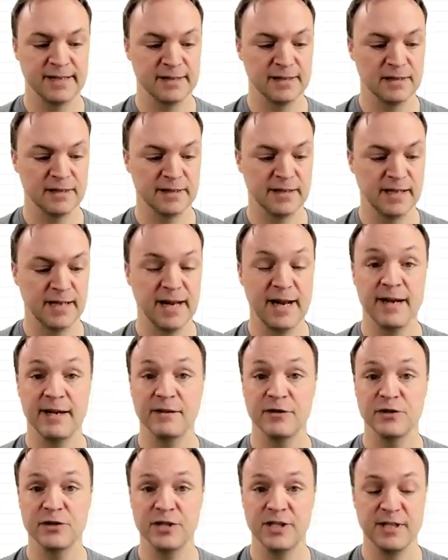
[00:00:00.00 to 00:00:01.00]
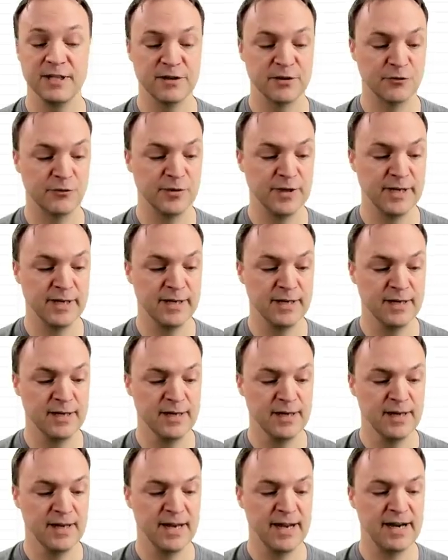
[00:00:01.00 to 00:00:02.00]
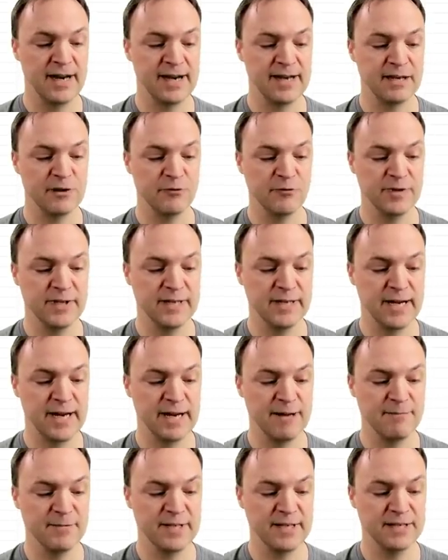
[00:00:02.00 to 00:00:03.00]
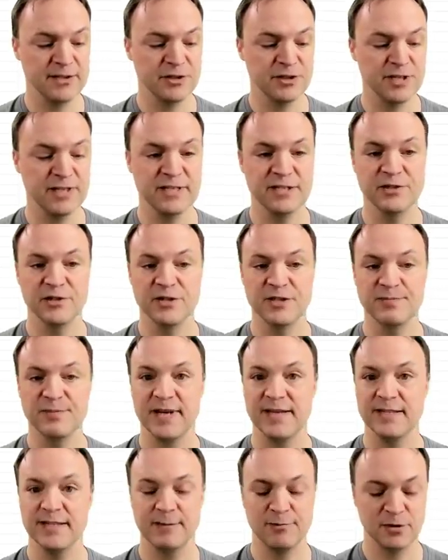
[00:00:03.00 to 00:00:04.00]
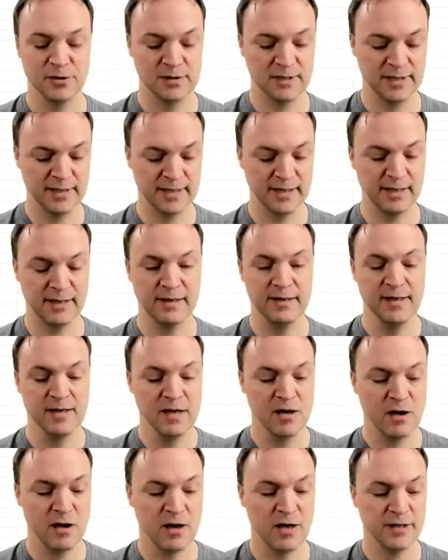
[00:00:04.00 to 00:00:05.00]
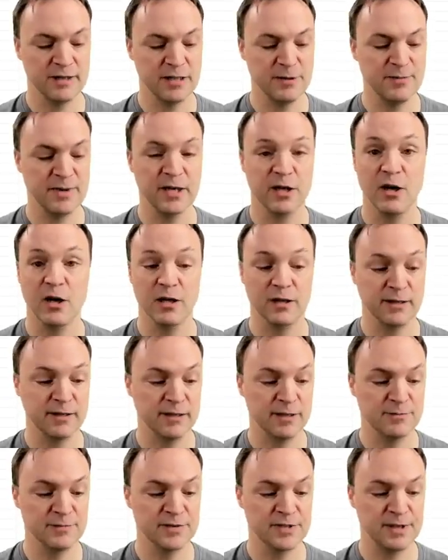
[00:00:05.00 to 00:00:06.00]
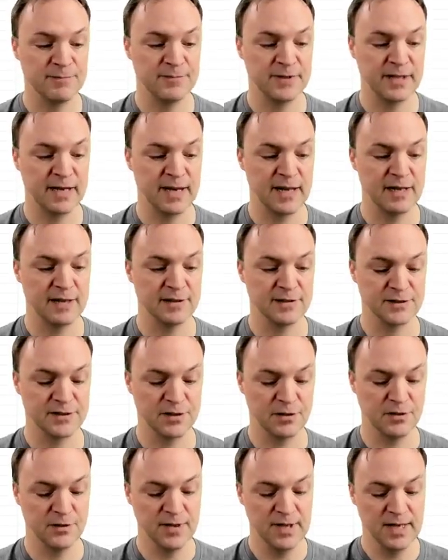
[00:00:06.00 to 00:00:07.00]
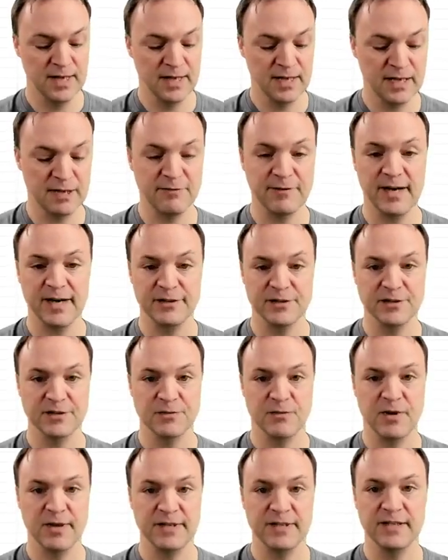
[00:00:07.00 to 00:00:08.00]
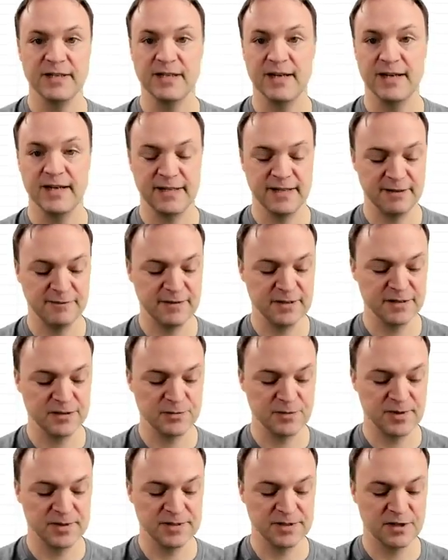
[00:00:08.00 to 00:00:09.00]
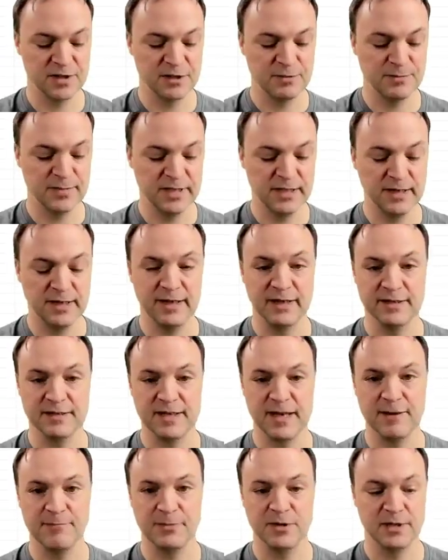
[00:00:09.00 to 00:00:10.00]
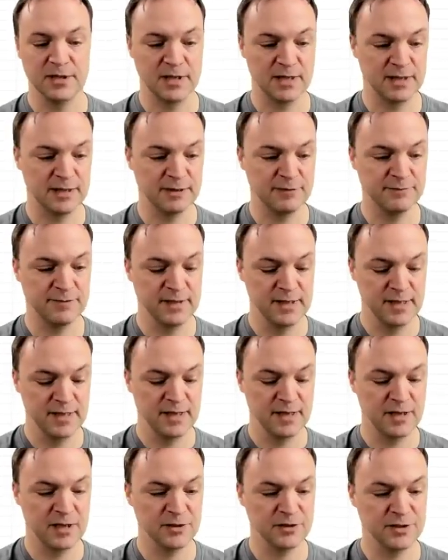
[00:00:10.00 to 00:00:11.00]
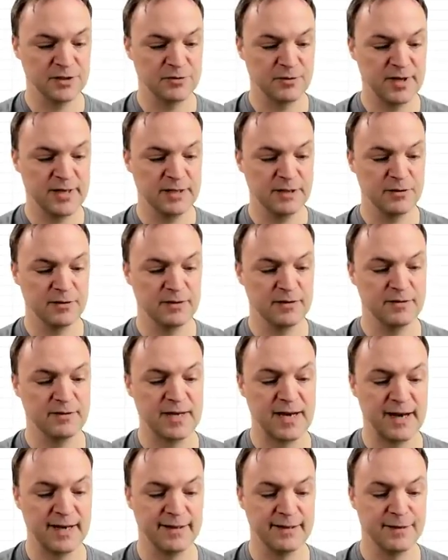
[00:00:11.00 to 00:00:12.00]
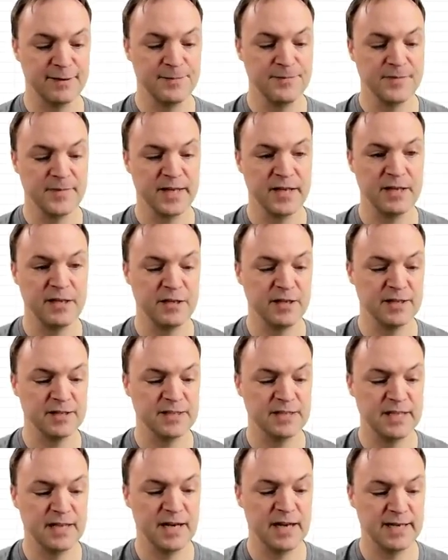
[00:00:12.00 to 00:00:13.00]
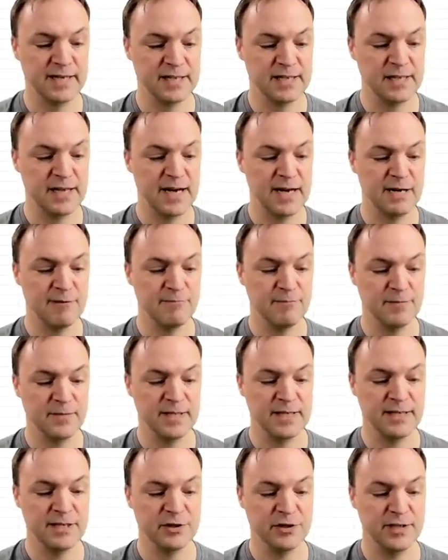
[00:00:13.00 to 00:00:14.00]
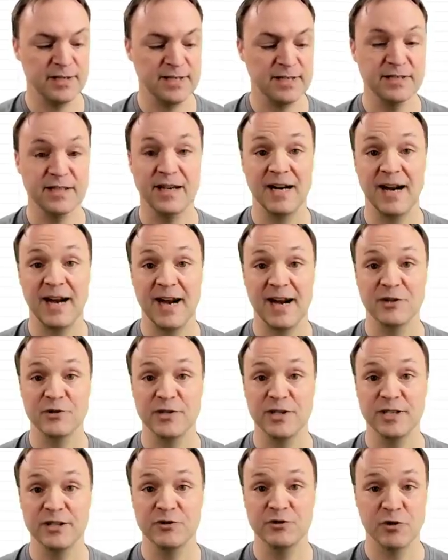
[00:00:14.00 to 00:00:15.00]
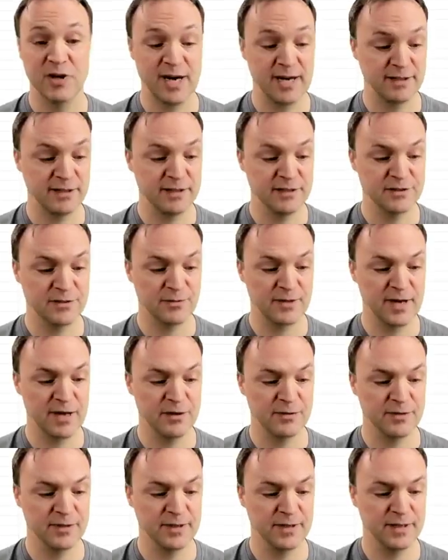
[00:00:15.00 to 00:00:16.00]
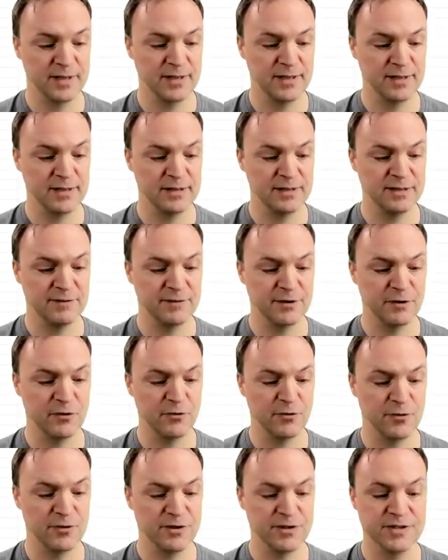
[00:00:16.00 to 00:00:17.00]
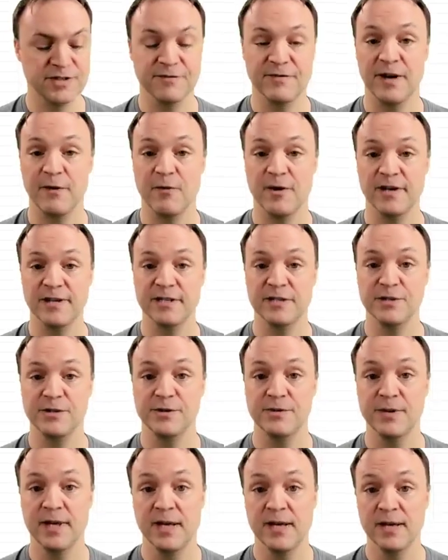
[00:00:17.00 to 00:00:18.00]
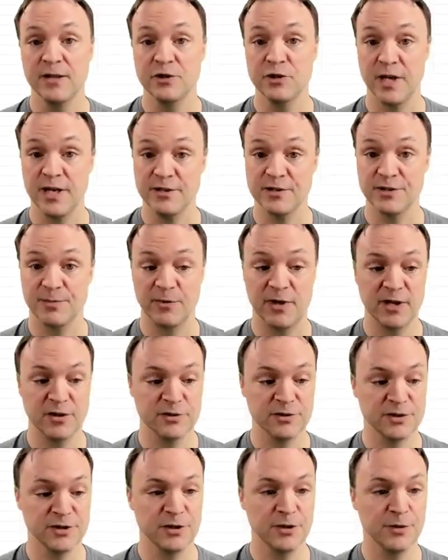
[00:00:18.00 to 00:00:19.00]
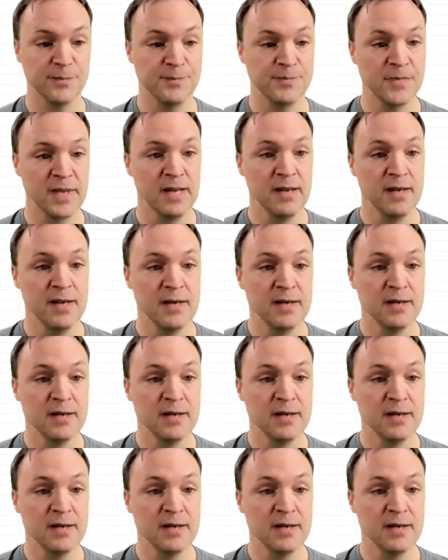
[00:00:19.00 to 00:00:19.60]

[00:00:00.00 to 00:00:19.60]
I can click again, sheet 3, and I can rename these sheets just by double clicking on them and calling them something else. So if I just wanted, if this was going to be an example of, I'll just write data, and you can see I can name each of these, and I actually can drag these around in different orders if I wanted to change them around too.